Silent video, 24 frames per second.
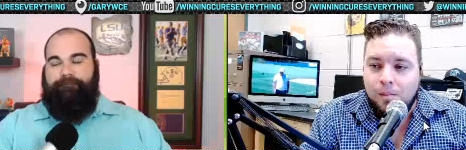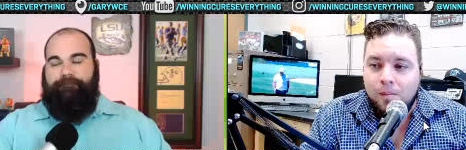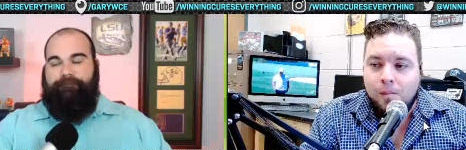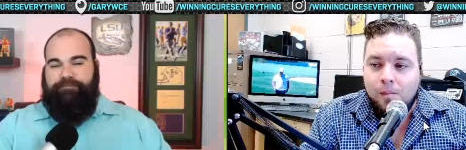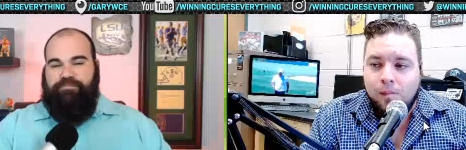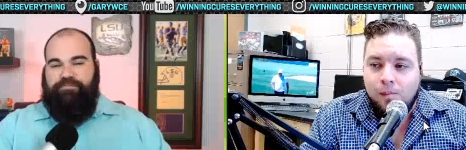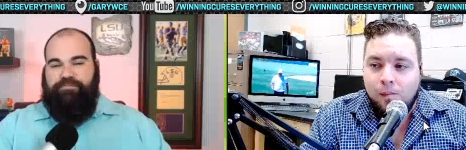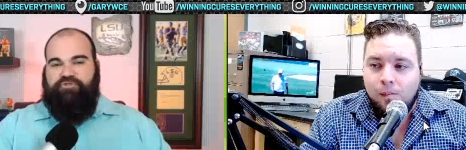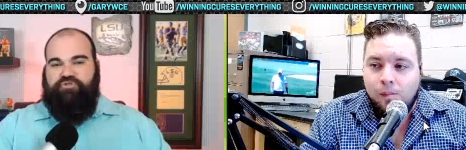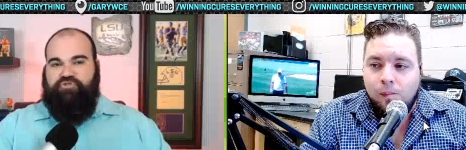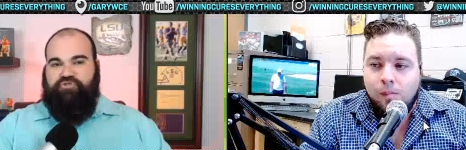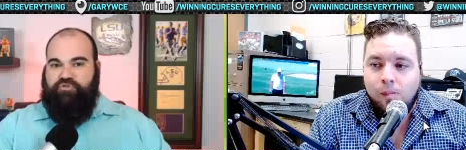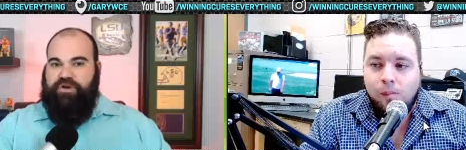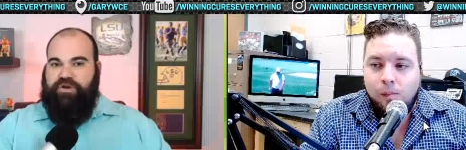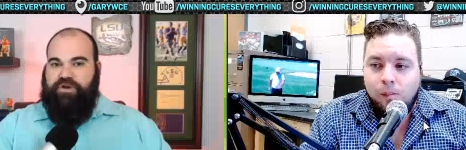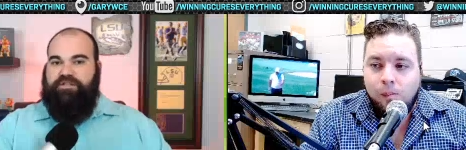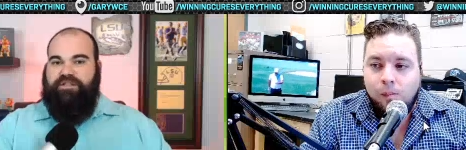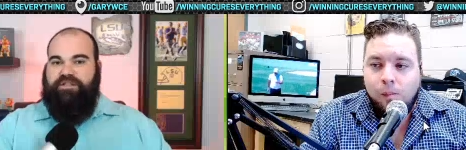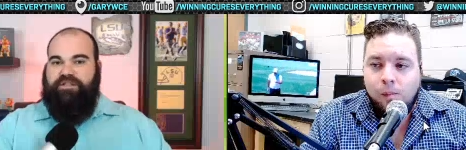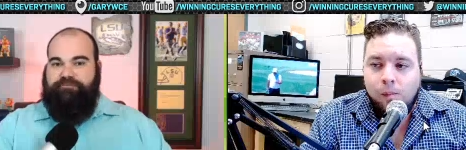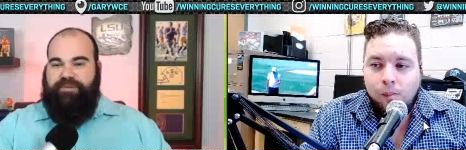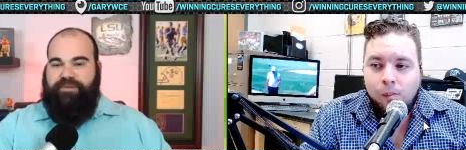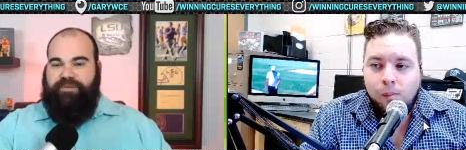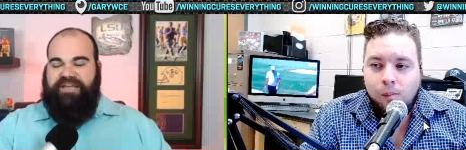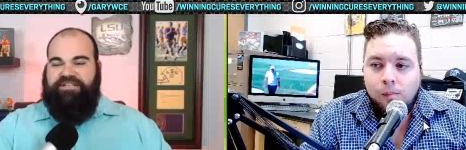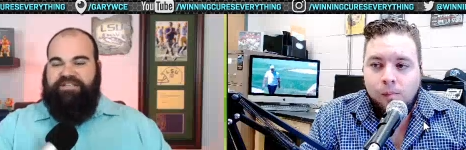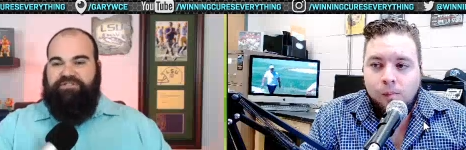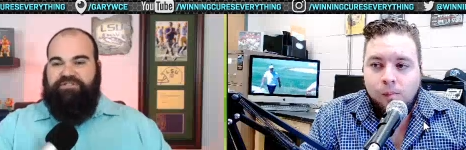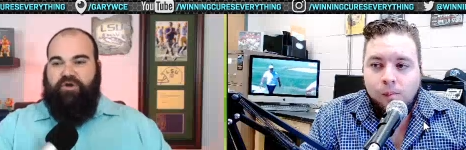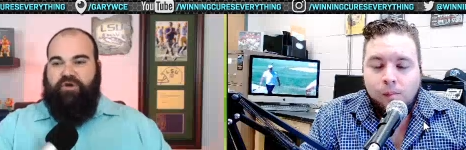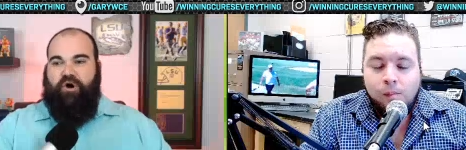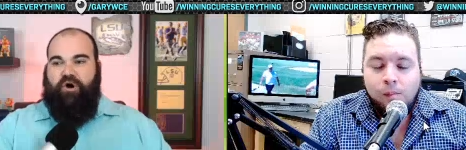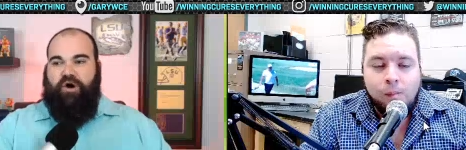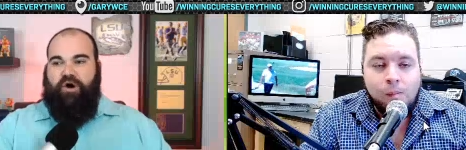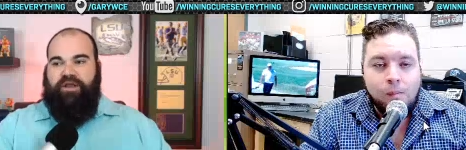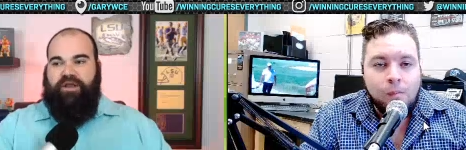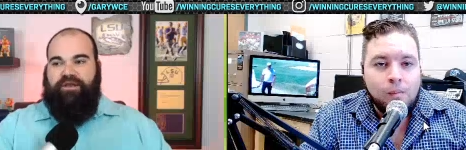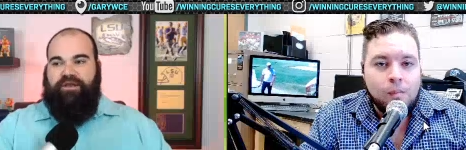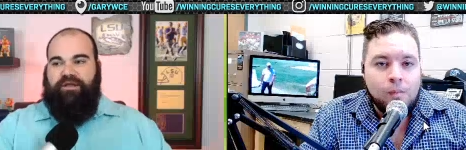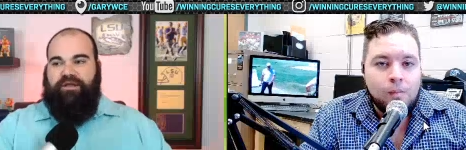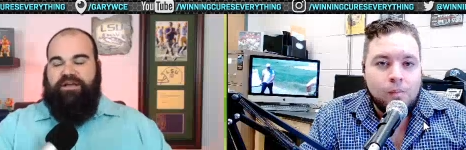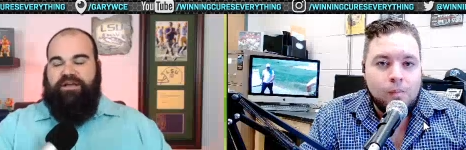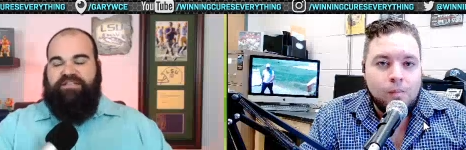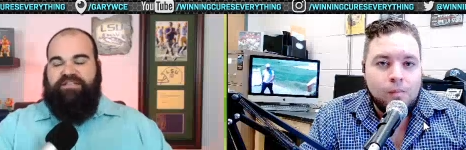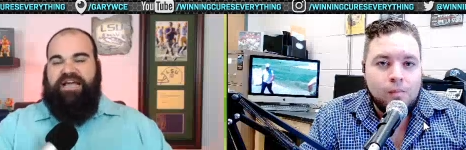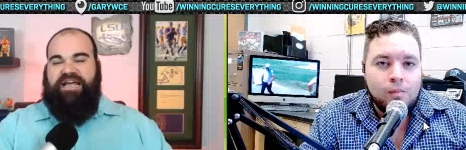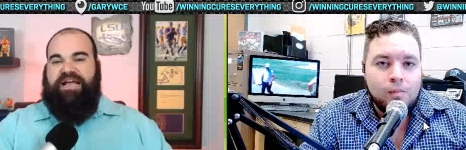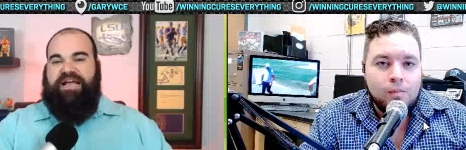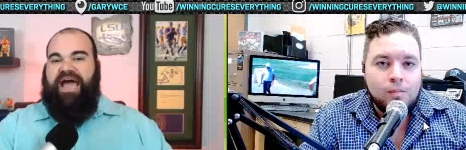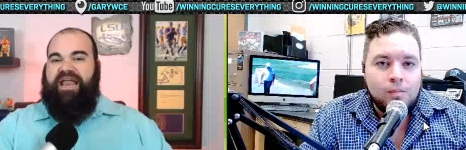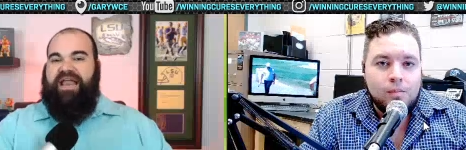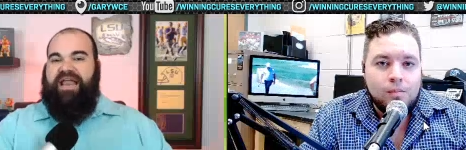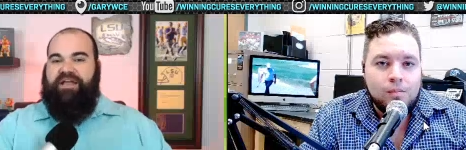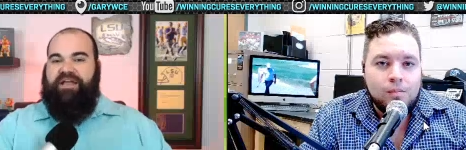Speaker 1: strictly based on because I got to